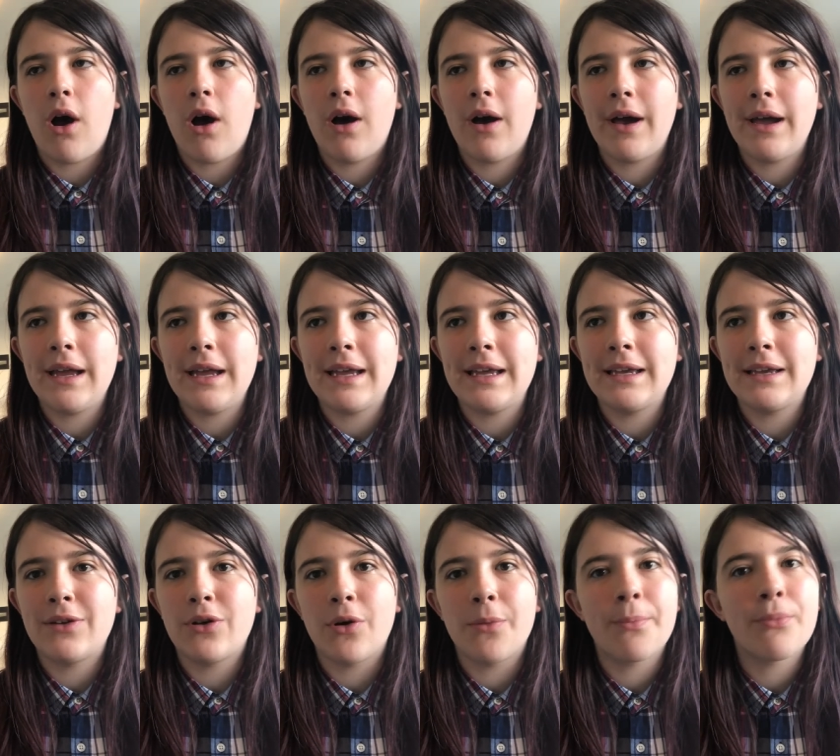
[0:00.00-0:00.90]
I
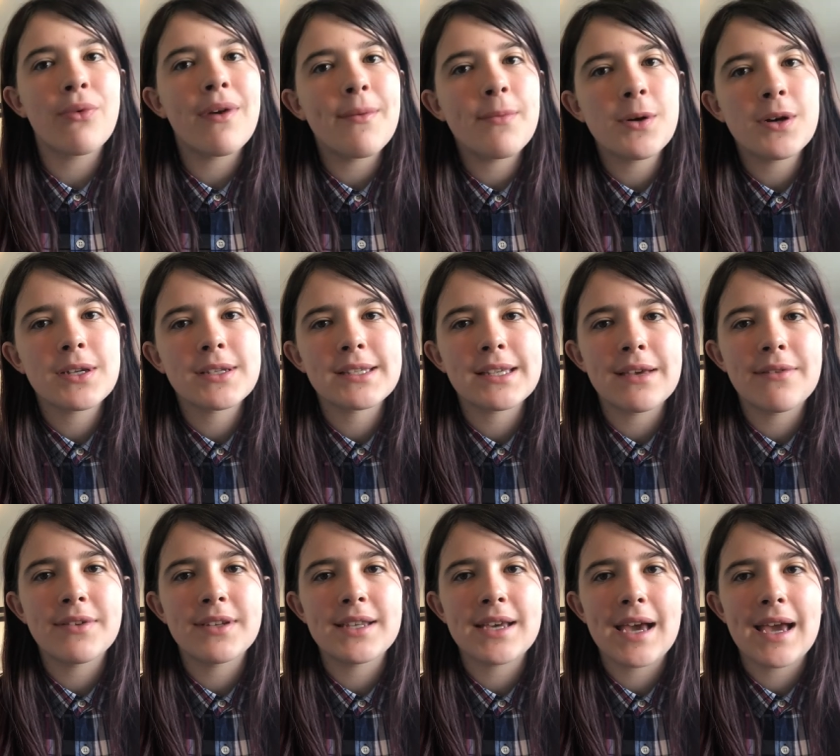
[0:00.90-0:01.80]
got Britbox the
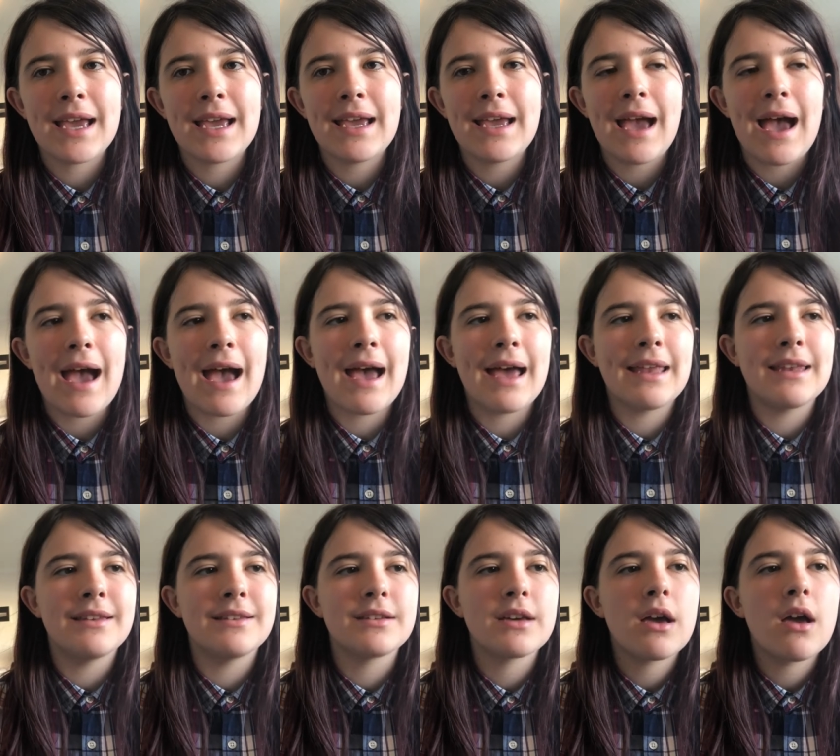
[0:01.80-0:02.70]
other day
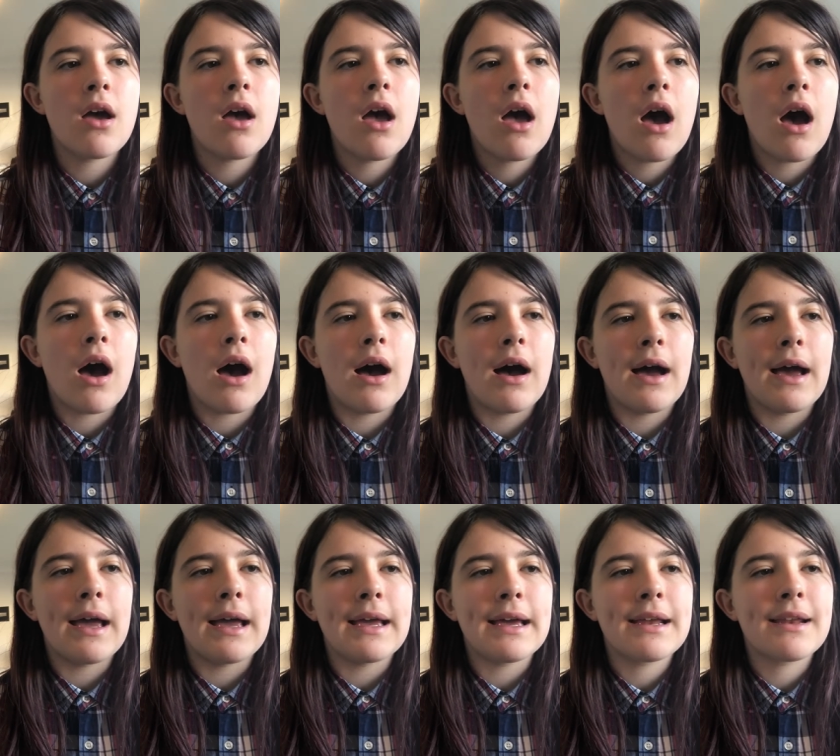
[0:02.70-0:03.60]
and
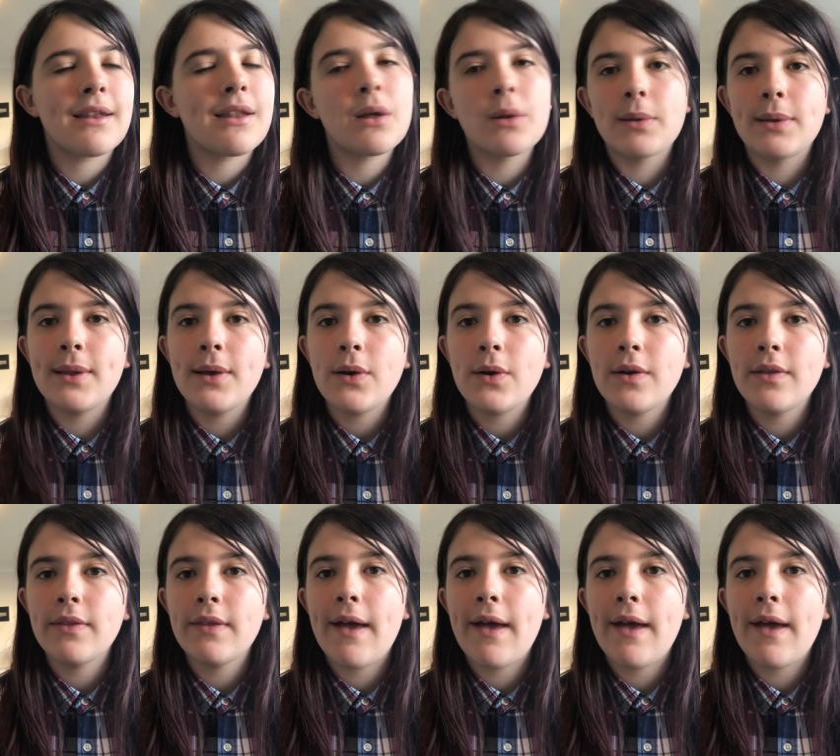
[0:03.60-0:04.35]
I had a little look on